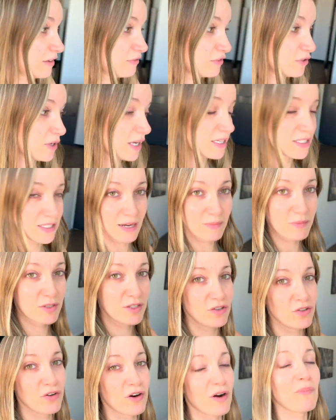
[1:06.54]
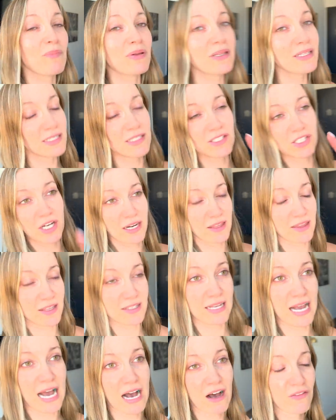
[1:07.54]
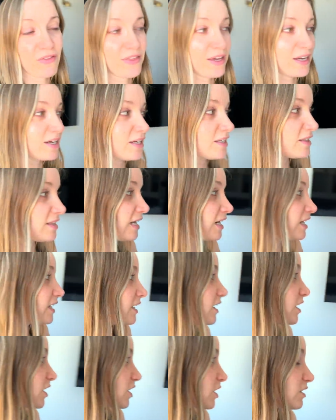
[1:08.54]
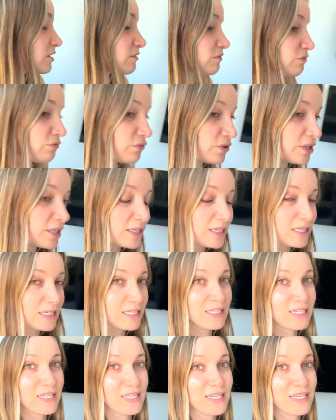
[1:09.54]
if you guys come to New York, please check this out. They, they are really